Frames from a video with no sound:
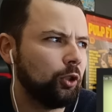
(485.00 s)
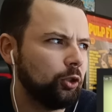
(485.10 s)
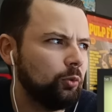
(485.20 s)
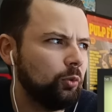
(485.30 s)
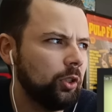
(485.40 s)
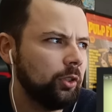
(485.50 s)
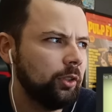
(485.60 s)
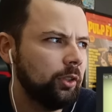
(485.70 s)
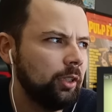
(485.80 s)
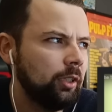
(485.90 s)

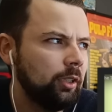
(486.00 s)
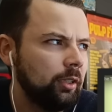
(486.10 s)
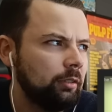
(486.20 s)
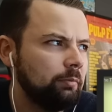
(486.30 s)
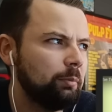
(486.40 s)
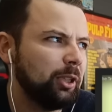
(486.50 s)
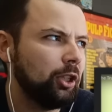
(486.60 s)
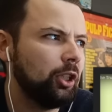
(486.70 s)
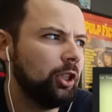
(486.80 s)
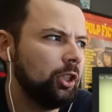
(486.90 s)
war. But
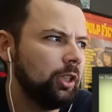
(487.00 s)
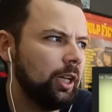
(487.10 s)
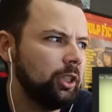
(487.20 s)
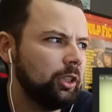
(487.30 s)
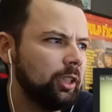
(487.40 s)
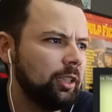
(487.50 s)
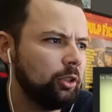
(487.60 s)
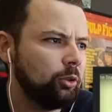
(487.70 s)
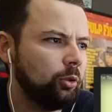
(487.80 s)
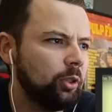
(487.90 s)
the A-10
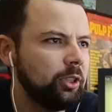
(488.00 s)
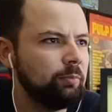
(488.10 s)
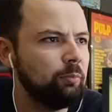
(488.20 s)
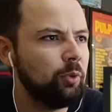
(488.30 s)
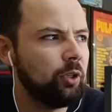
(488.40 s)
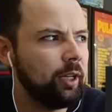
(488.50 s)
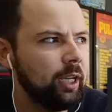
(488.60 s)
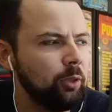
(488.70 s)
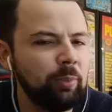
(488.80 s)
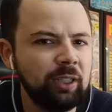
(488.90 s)
Warthog is more
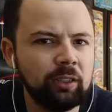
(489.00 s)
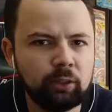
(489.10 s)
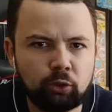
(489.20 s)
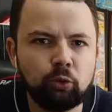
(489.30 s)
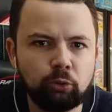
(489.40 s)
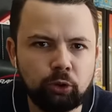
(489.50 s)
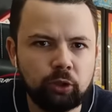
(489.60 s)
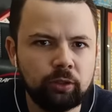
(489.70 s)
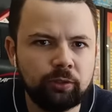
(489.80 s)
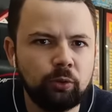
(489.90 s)
helping the
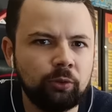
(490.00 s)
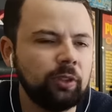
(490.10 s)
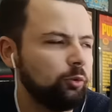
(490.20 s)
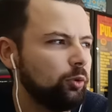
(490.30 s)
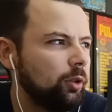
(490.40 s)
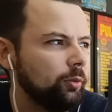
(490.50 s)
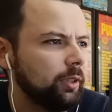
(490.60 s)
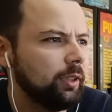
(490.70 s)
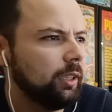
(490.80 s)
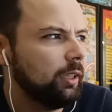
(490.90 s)
soldiers on the ground.
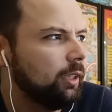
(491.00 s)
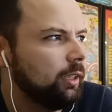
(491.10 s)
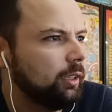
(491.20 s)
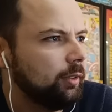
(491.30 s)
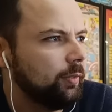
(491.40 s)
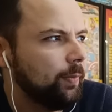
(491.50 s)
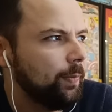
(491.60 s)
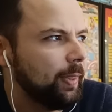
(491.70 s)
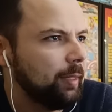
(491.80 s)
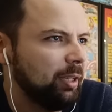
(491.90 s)

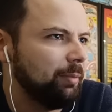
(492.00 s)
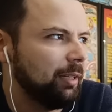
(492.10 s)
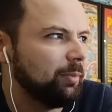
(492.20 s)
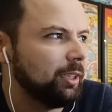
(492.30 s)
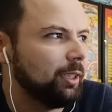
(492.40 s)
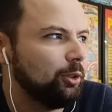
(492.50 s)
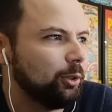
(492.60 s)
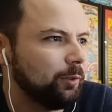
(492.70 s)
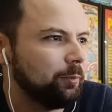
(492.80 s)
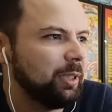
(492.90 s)
Maybe I'm saying a lot
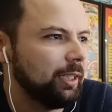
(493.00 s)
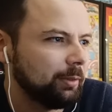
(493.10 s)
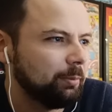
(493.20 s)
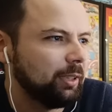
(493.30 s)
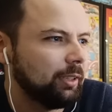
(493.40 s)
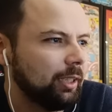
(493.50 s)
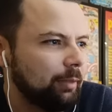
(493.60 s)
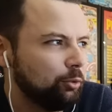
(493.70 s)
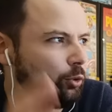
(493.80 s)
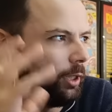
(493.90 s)
of BS, but I'm
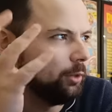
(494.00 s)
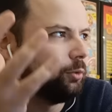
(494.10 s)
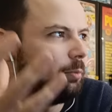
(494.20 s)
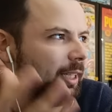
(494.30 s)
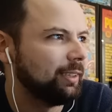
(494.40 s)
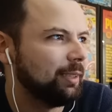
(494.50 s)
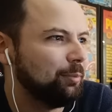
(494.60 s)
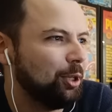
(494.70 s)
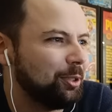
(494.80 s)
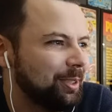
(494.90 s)
trying to make some
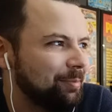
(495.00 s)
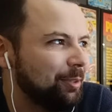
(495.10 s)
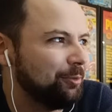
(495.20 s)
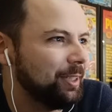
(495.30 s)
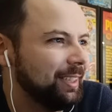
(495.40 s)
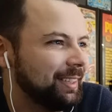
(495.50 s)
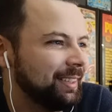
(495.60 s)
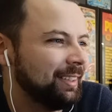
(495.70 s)
logic, my friends.